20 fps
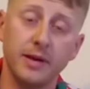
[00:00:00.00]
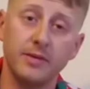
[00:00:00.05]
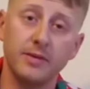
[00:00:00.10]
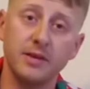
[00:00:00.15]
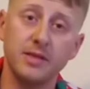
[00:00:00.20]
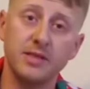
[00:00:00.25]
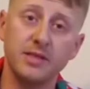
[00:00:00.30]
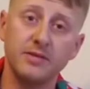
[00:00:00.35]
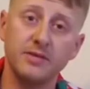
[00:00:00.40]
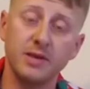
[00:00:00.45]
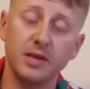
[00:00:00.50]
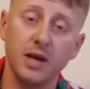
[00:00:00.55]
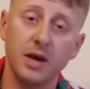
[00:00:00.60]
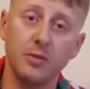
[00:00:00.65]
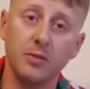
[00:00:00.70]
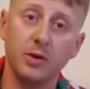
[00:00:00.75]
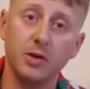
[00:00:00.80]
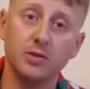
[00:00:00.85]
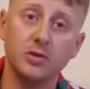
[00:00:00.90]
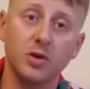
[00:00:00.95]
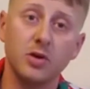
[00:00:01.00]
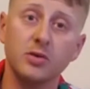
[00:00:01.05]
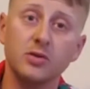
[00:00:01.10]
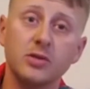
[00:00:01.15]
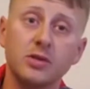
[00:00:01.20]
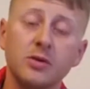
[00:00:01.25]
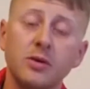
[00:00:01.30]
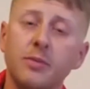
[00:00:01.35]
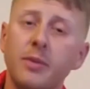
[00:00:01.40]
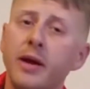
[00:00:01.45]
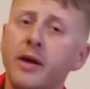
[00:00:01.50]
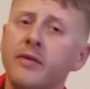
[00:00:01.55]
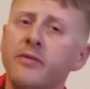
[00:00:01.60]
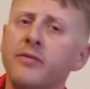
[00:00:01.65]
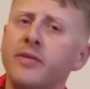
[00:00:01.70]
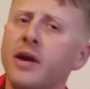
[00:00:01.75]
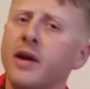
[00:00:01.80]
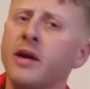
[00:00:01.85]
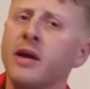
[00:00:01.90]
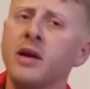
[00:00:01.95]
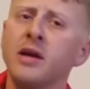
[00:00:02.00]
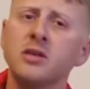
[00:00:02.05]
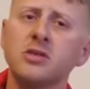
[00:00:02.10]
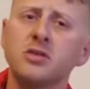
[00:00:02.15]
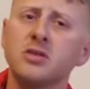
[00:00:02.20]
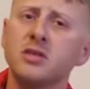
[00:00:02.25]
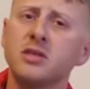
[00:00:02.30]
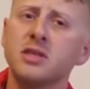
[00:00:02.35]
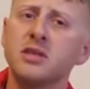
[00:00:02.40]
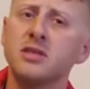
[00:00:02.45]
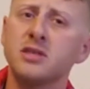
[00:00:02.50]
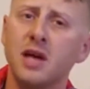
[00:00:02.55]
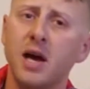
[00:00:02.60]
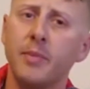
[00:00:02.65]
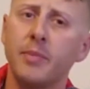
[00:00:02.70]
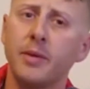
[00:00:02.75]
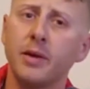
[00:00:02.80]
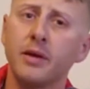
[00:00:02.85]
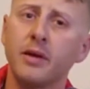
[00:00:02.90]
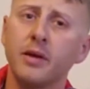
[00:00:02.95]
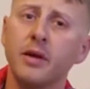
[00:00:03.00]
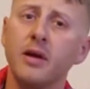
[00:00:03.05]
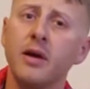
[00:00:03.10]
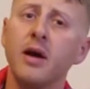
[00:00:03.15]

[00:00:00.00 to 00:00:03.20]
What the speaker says: and this evening I want to talk to you about a very interesting topic,